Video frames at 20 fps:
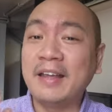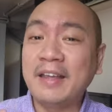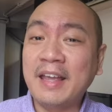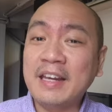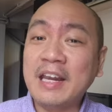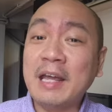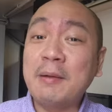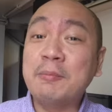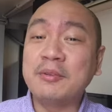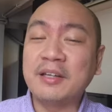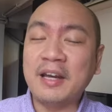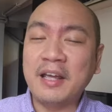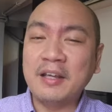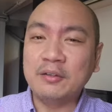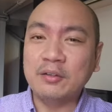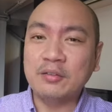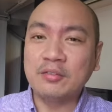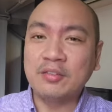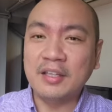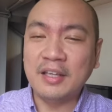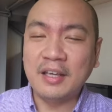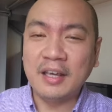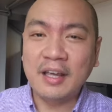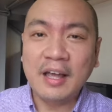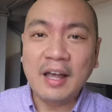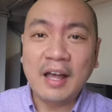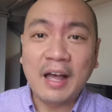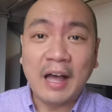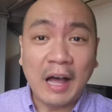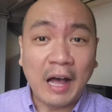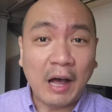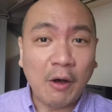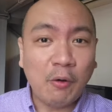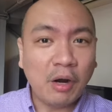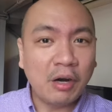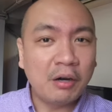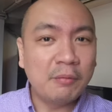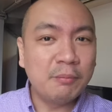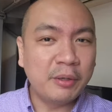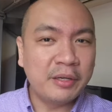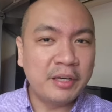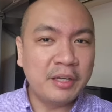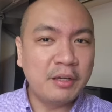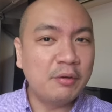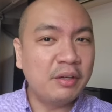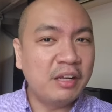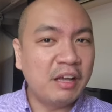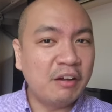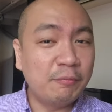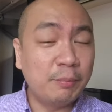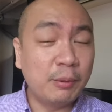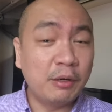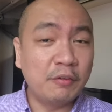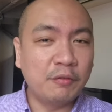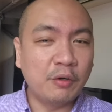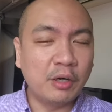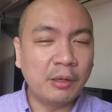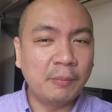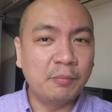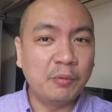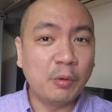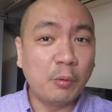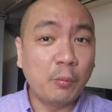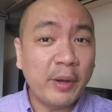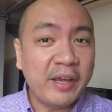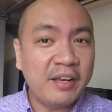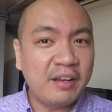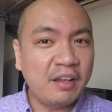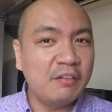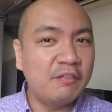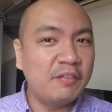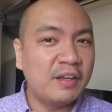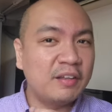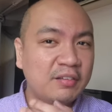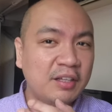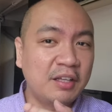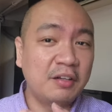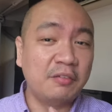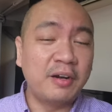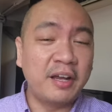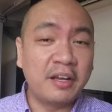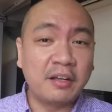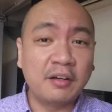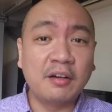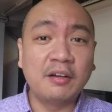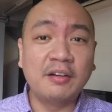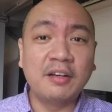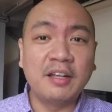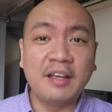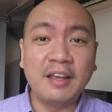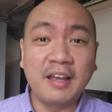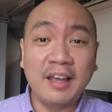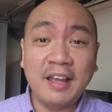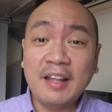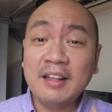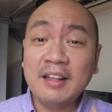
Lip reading: Again, I'm trying to see how our money could have performed when invested regularly